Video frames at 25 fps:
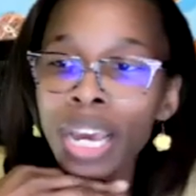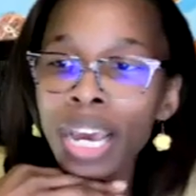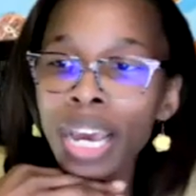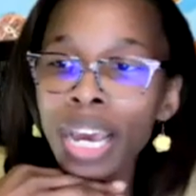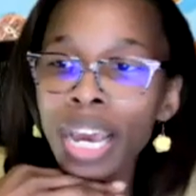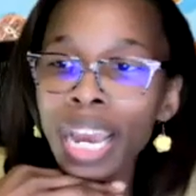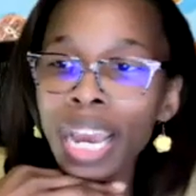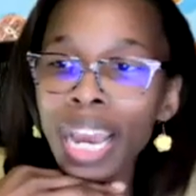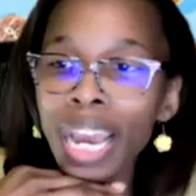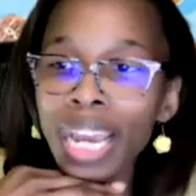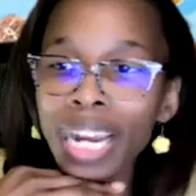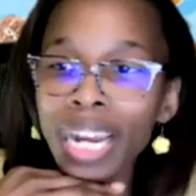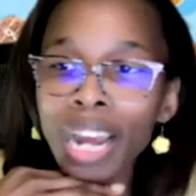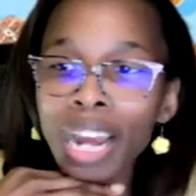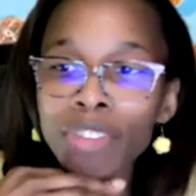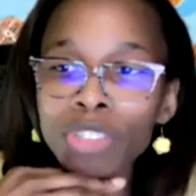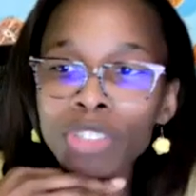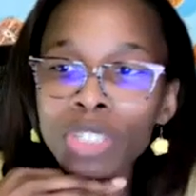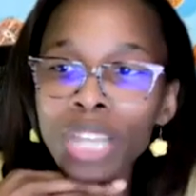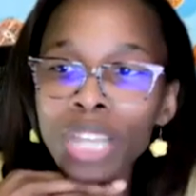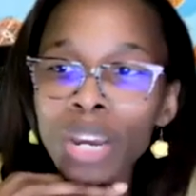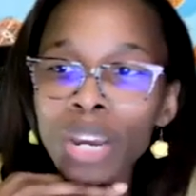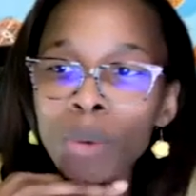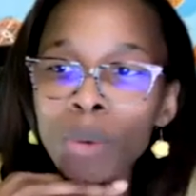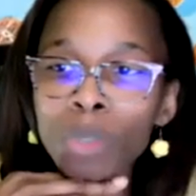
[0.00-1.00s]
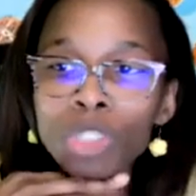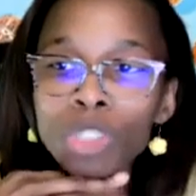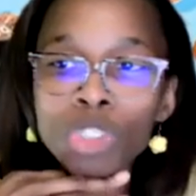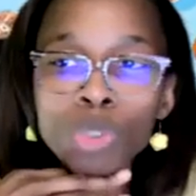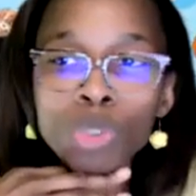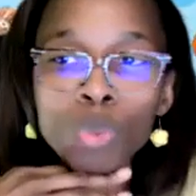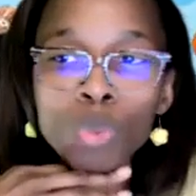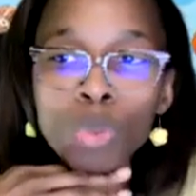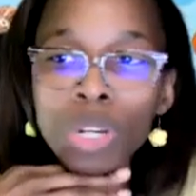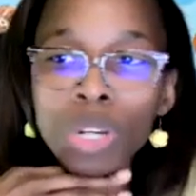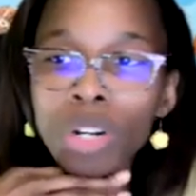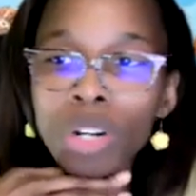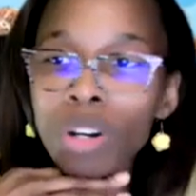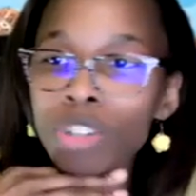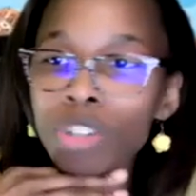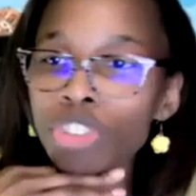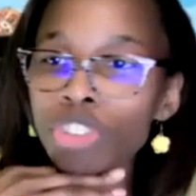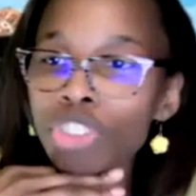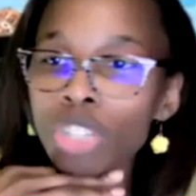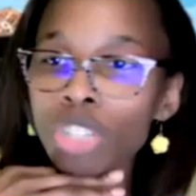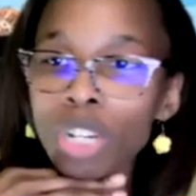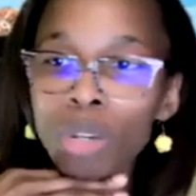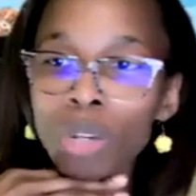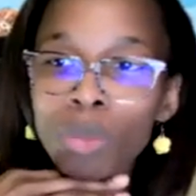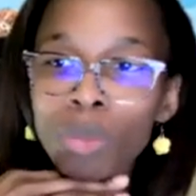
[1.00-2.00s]
And after that, we just went on
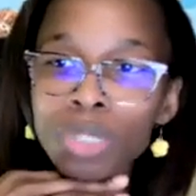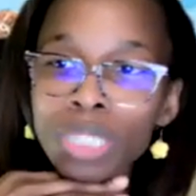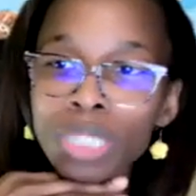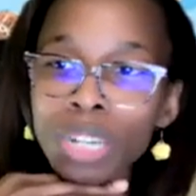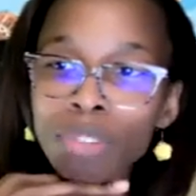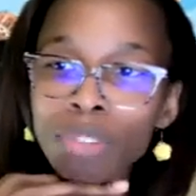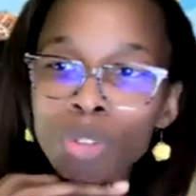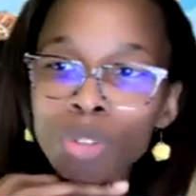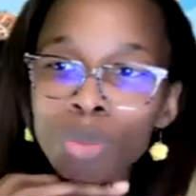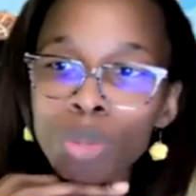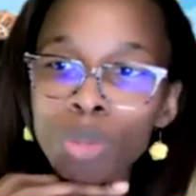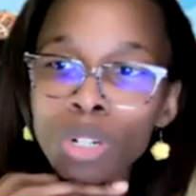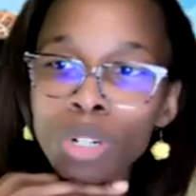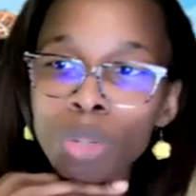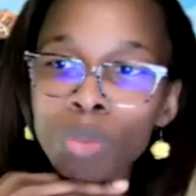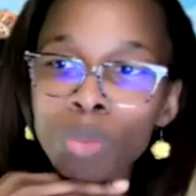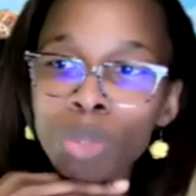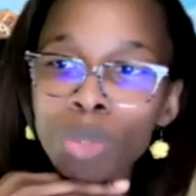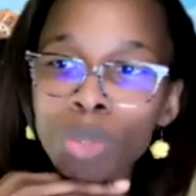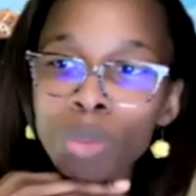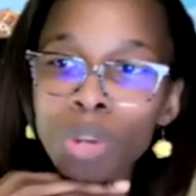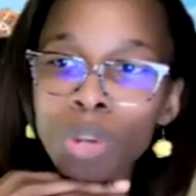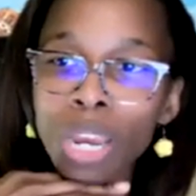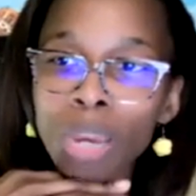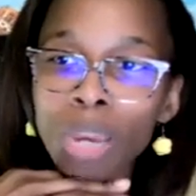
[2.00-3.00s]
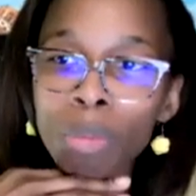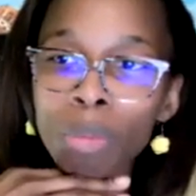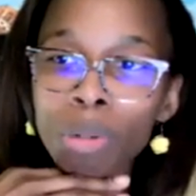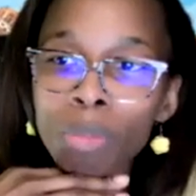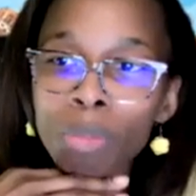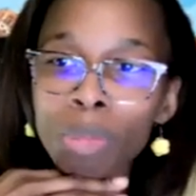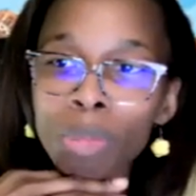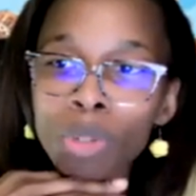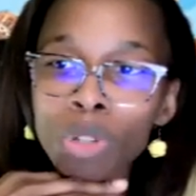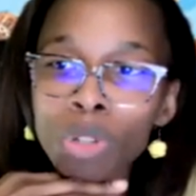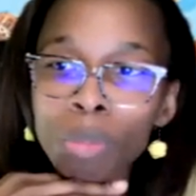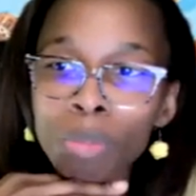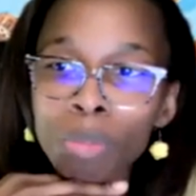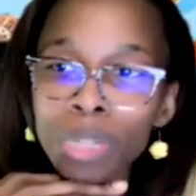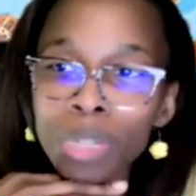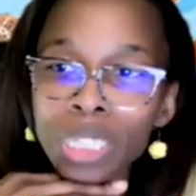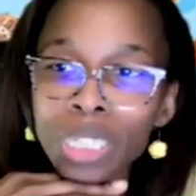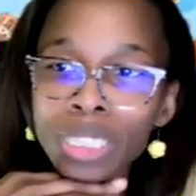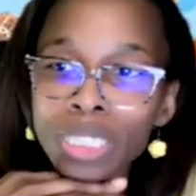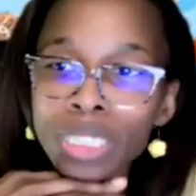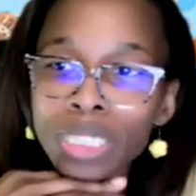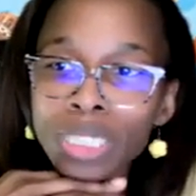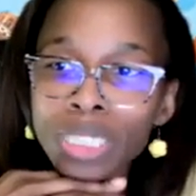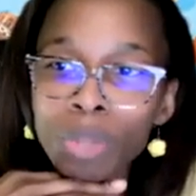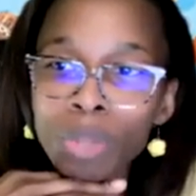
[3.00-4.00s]
sharing with everyone, and we were able to build a
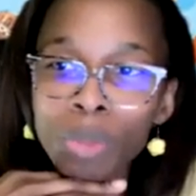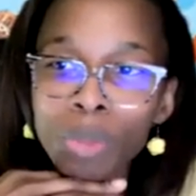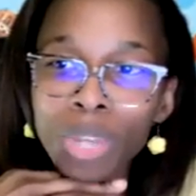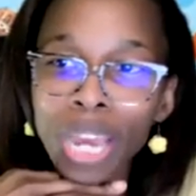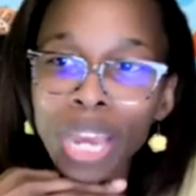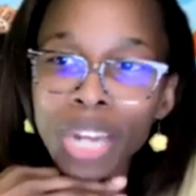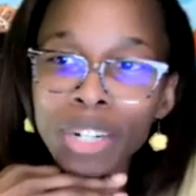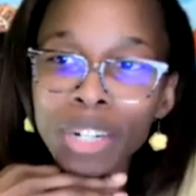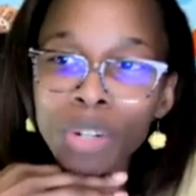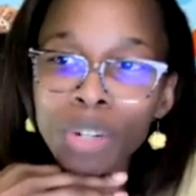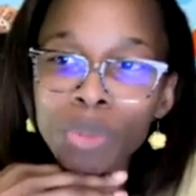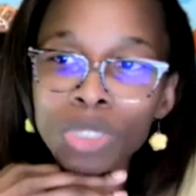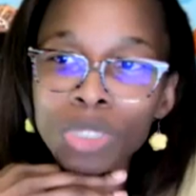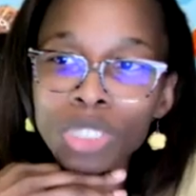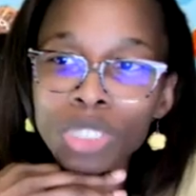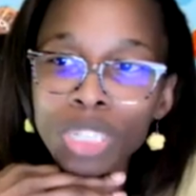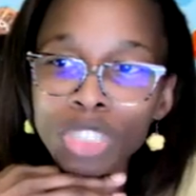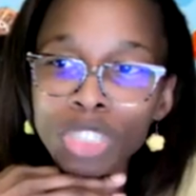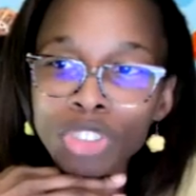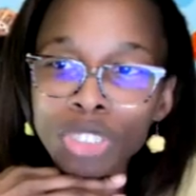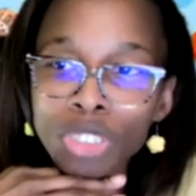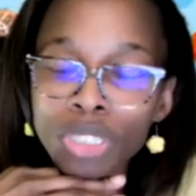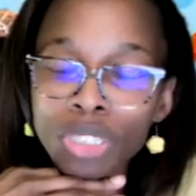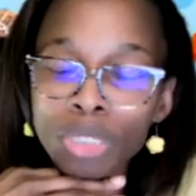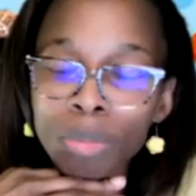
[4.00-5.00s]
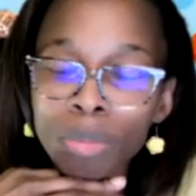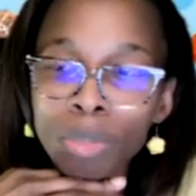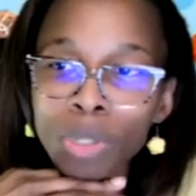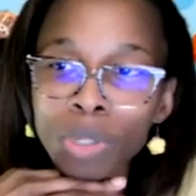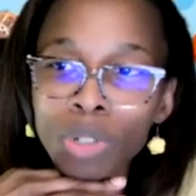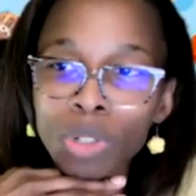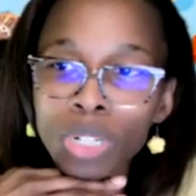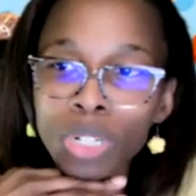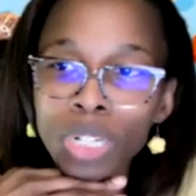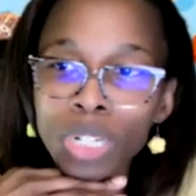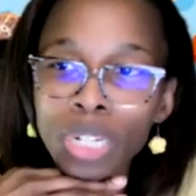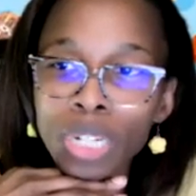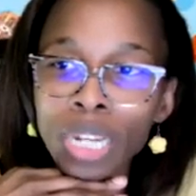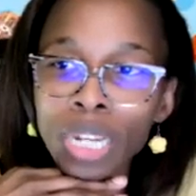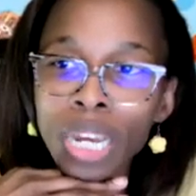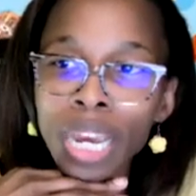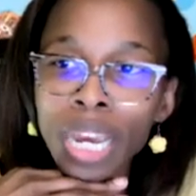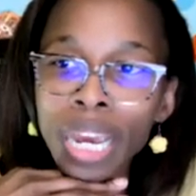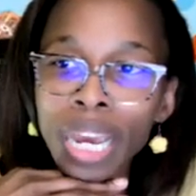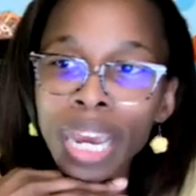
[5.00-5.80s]
business that we had no intentions of building.